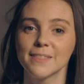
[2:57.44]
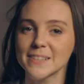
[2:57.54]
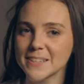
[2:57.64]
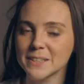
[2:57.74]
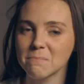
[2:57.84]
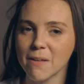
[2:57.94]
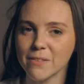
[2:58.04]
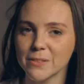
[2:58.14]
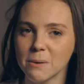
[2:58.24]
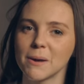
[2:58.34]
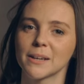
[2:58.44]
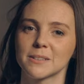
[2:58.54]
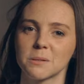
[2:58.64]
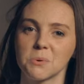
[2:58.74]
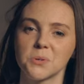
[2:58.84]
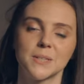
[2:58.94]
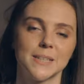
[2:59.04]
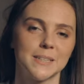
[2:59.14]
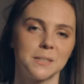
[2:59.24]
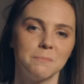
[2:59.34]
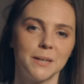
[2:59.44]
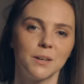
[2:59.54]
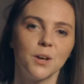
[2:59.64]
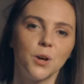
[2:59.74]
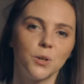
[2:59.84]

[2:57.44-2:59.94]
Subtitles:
This is the method that makes the most sense to me.